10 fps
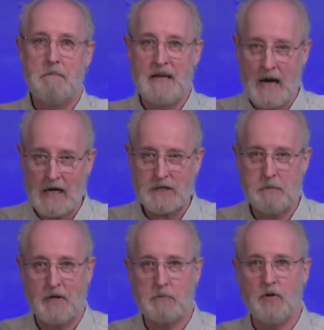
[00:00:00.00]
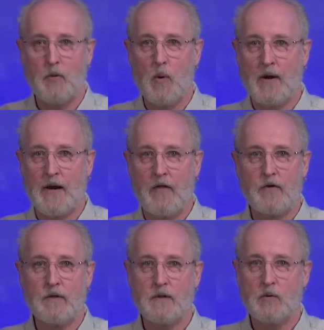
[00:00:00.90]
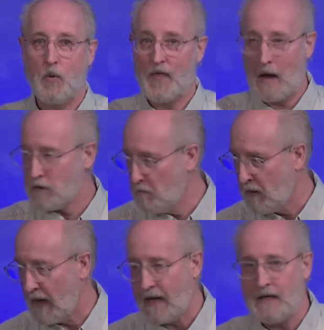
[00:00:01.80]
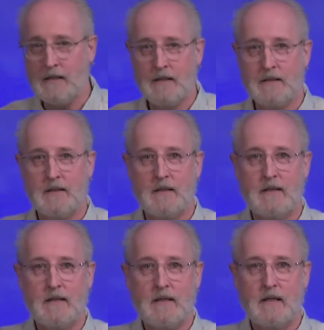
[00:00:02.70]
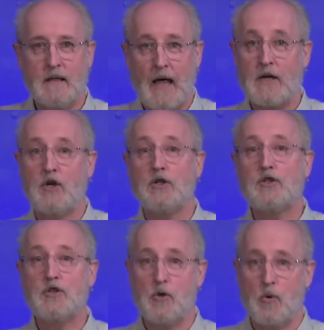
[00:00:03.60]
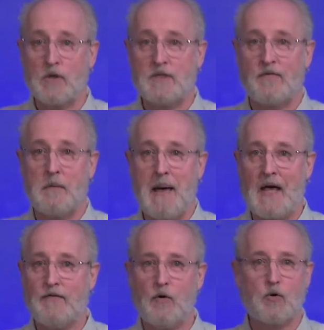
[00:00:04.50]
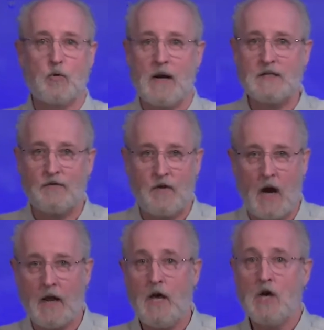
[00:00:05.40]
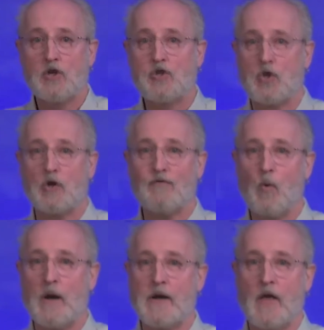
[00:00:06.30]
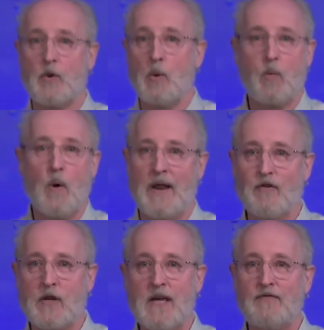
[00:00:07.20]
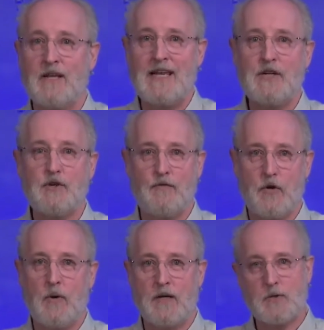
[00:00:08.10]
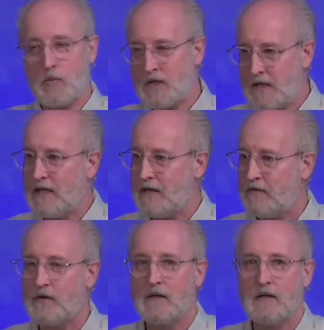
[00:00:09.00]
Be hospitable to one another without complaining. Like good stewards of the manifold grace of God, serve one another with whatever gift each of you has received.